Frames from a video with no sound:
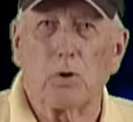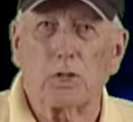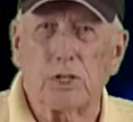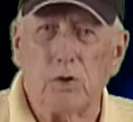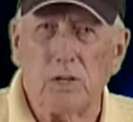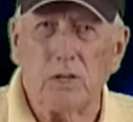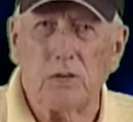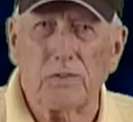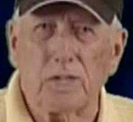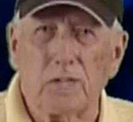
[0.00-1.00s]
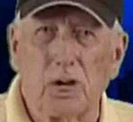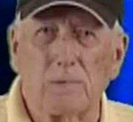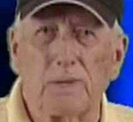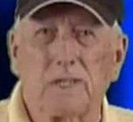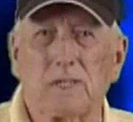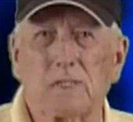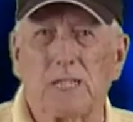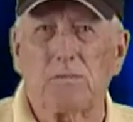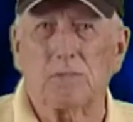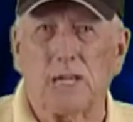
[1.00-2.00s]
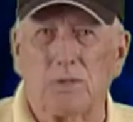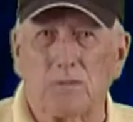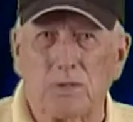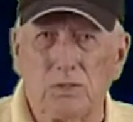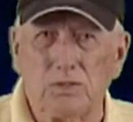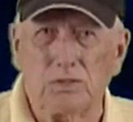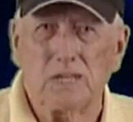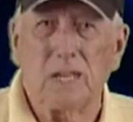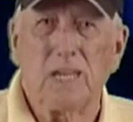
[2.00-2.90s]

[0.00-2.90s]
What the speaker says: coating on the carpet and the seams came loose.